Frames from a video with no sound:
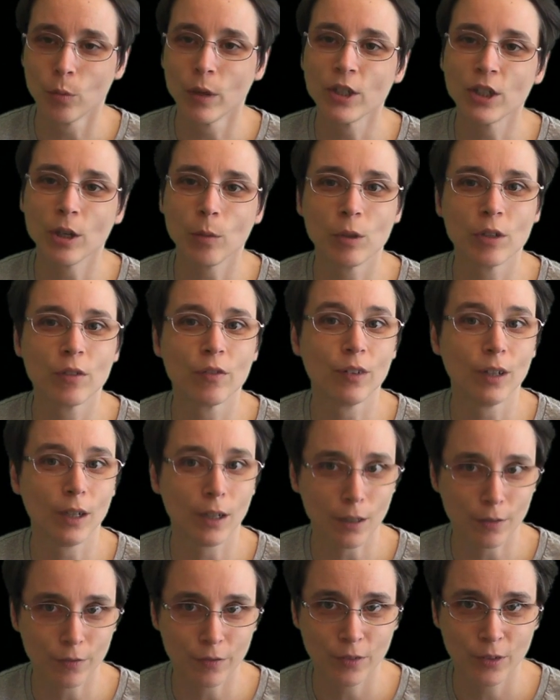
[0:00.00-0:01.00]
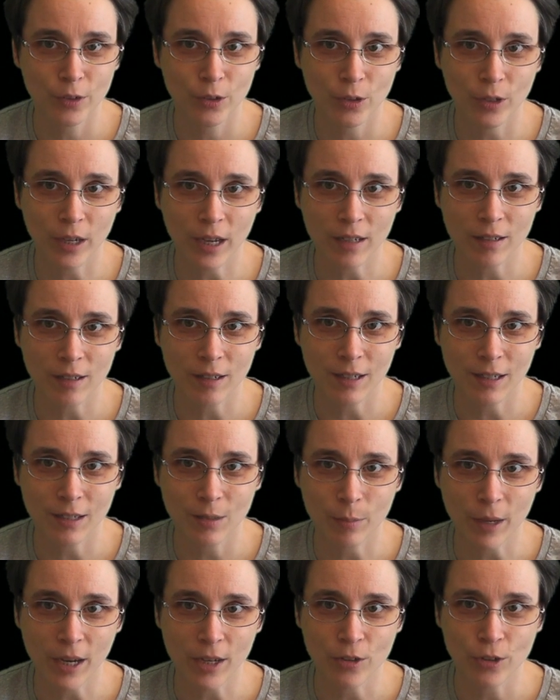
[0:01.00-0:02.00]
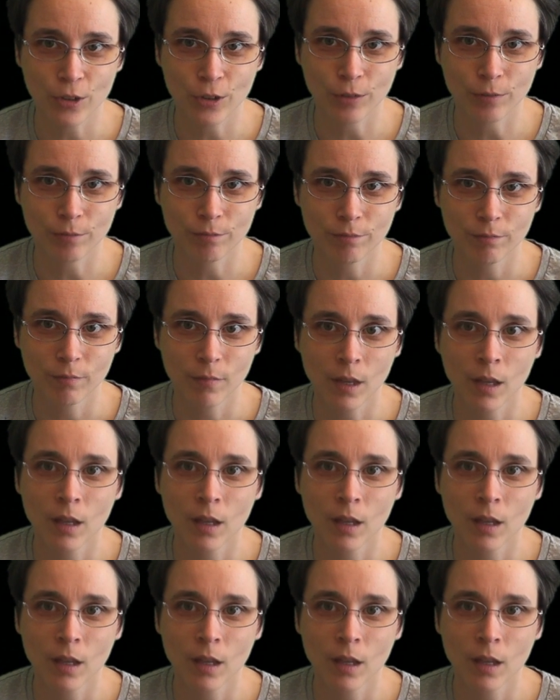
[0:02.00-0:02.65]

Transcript: which I would have loved to get an expansion.